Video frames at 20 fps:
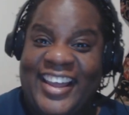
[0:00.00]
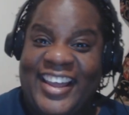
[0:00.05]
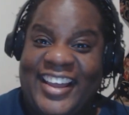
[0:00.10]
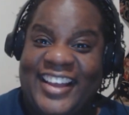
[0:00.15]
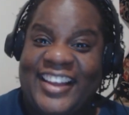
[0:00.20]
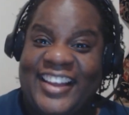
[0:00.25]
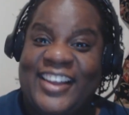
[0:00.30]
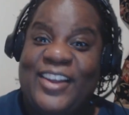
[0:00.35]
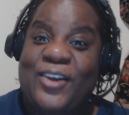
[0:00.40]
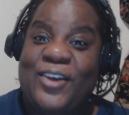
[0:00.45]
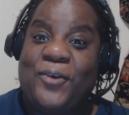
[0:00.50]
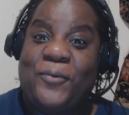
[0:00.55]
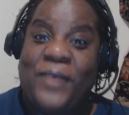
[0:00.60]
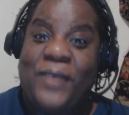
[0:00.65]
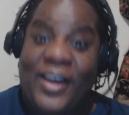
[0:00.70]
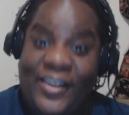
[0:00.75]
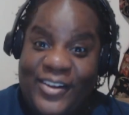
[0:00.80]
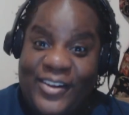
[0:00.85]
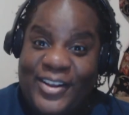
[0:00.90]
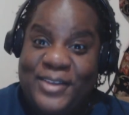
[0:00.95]
Alicia.
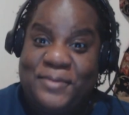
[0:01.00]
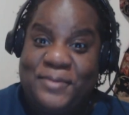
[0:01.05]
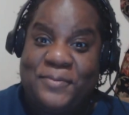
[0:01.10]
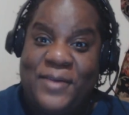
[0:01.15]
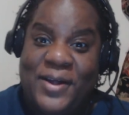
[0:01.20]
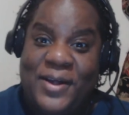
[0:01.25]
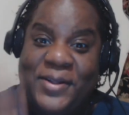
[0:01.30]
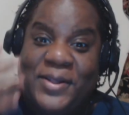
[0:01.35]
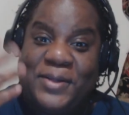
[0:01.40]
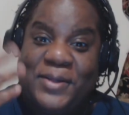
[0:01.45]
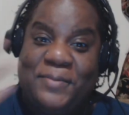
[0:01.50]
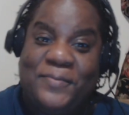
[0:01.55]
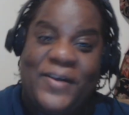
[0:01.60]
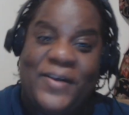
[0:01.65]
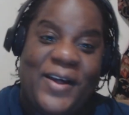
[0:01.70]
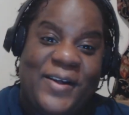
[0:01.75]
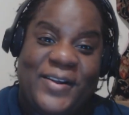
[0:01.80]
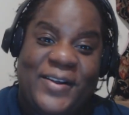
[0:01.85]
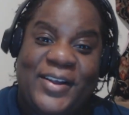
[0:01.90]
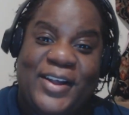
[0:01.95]
Welcome, welcome,
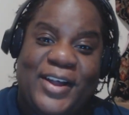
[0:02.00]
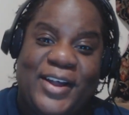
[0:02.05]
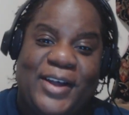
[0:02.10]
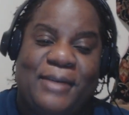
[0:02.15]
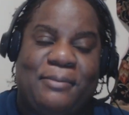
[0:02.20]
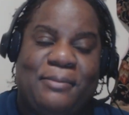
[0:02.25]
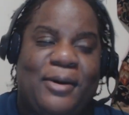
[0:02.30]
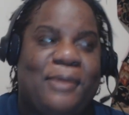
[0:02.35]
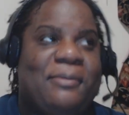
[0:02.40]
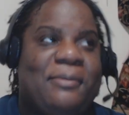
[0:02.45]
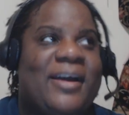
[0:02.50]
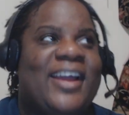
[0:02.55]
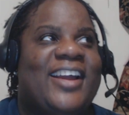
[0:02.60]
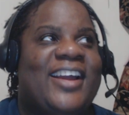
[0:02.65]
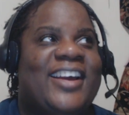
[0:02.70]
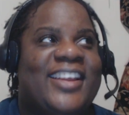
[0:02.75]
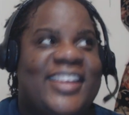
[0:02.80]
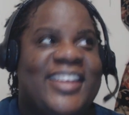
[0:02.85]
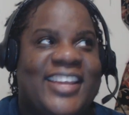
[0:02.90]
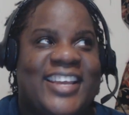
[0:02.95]
welcome. Oh my
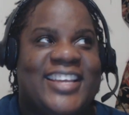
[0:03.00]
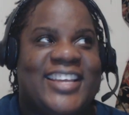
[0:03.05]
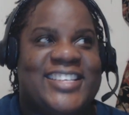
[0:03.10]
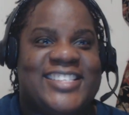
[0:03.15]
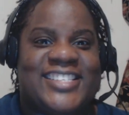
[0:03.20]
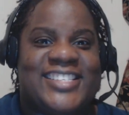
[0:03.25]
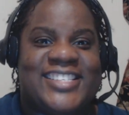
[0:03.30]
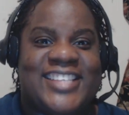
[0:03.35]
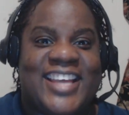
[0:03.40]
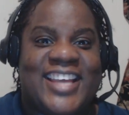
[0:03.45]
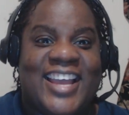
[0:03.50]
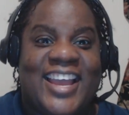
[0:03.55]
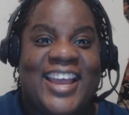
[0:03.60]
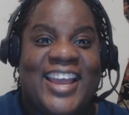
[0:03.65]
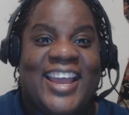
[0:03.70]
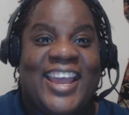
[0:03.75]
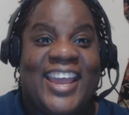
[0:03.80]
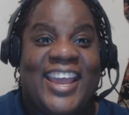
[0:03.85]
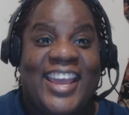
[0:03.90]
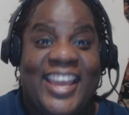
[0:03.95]
goodness.
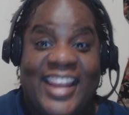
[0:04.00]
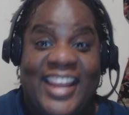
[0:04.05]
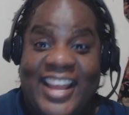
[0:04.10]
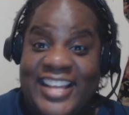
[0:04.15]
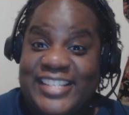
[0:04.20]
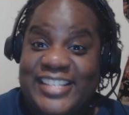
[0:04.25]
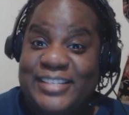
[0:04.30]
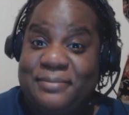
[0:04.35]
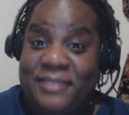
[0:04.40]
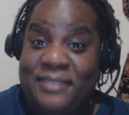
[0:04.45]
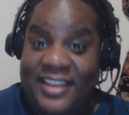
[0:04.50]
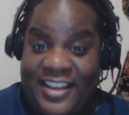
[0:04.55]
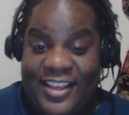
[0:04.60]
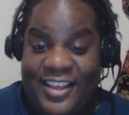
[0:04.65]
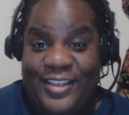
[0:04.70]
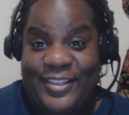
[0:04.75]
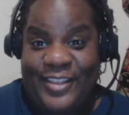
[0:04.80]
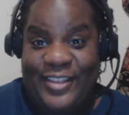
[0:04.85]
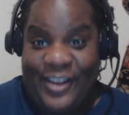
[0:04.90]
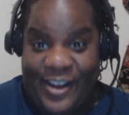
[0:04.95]
It has been
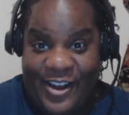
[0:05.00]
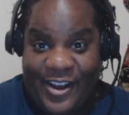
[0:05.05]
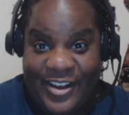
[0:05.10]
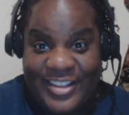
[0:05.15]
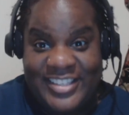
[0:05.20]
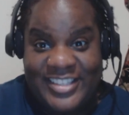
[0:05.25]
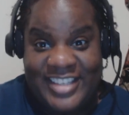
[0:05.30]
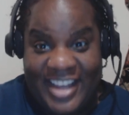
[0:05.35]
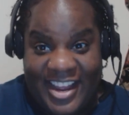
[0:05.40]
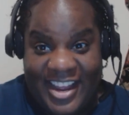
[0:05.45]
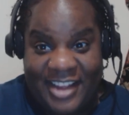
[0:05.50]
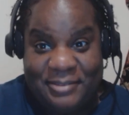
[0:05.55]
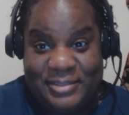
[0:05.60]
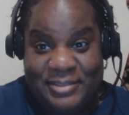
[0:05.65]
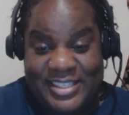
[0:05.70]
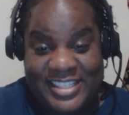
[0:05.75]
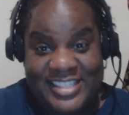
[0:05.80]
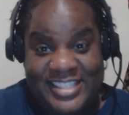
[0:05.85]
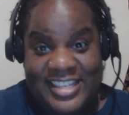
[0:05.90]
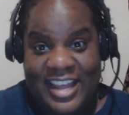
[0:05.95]
a long
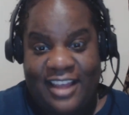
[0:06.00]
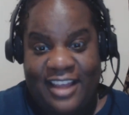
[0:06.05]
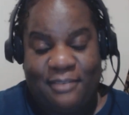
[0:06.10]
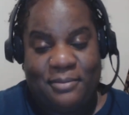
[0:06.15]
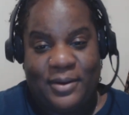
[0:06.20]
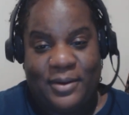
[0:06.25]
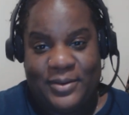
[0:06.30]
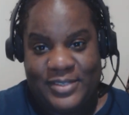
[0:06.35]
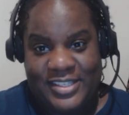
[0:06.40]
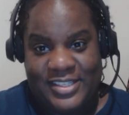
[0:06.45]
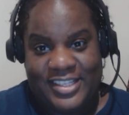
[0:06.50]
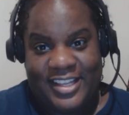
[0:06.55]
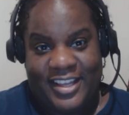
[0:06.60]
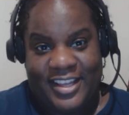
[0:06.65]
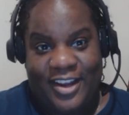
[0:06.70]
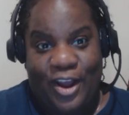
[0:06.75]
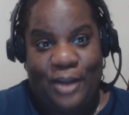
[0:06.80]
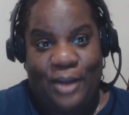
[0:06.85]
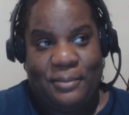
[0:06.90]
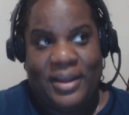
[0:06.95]
time since I have
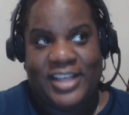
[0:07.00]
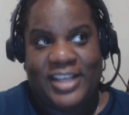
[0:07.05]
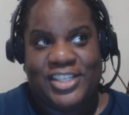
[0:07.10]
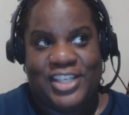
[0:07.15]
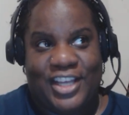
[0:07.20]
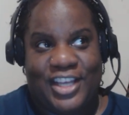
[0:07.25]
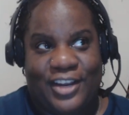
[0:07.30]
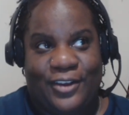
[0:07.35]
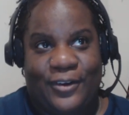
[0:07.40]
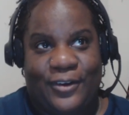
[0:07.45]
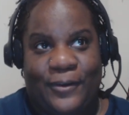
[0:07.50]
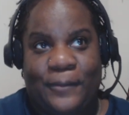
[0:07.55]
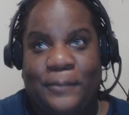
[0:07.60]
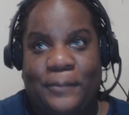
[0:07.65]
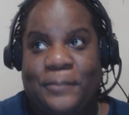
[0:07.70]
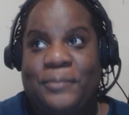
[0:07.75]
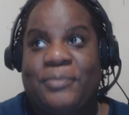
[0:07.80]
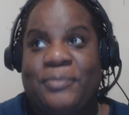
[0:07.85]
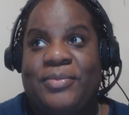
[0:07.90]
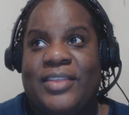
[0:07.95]
posted on my channel.
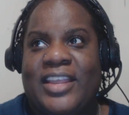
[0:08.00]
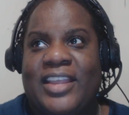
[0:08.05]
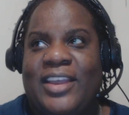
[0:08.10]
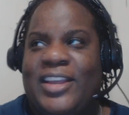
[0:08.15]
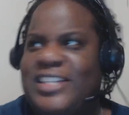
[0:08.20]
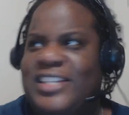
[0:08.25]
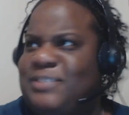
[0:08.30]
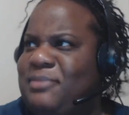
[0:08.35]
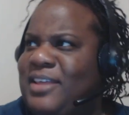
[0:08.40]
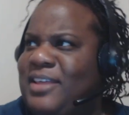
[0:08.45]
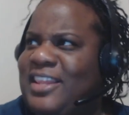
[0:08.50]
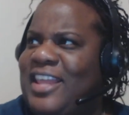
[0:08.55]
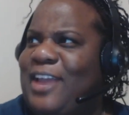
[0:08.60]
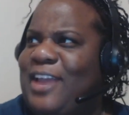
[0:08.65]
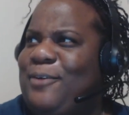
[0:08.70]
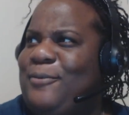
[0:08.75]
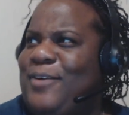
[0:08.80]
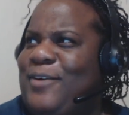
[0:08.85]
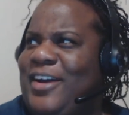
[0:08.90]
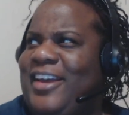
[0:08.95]
It's been
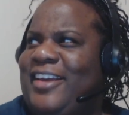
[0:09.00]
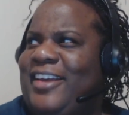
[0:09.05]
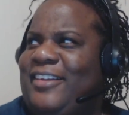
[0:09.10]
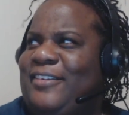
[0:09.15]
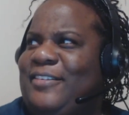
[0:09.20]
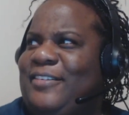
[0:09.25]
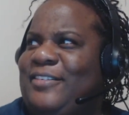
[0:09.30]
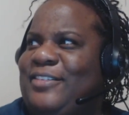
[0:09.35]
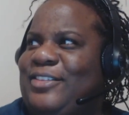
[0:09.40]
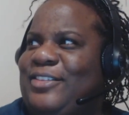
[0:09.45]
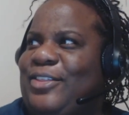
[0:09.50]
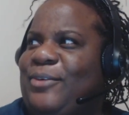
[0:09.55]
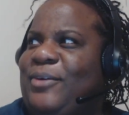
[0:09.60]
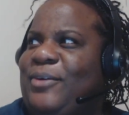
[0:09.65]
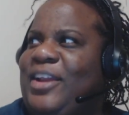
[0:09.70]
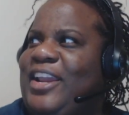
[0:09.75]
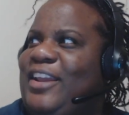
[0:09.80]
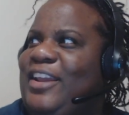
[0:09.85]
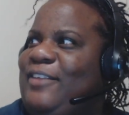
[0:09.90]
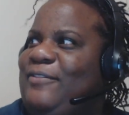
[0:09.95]
like what,
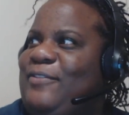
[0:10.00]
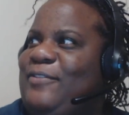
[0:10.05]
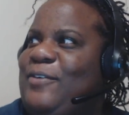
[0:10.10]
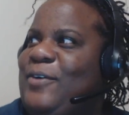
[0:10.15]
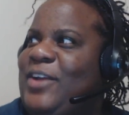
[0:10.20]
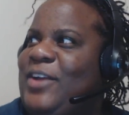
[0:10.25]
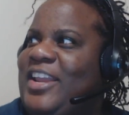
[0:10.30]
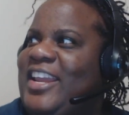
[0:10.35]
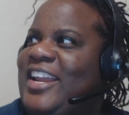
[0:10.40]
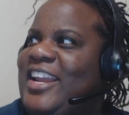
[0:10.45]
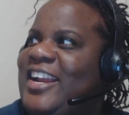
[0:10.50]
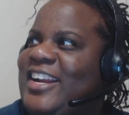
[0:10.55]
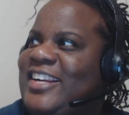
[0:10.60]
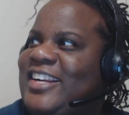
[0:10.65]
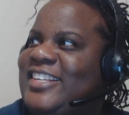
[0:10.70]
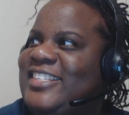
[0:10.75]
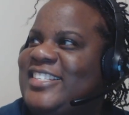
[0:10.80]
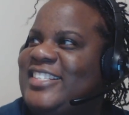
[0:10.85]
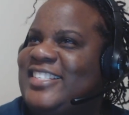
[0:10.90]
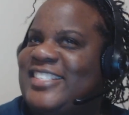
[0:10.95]
3 to 4
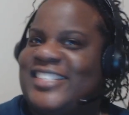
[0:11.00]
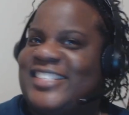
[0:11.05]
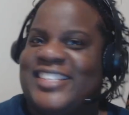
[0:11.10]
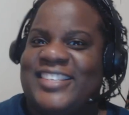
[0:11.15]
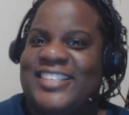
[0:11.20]
years,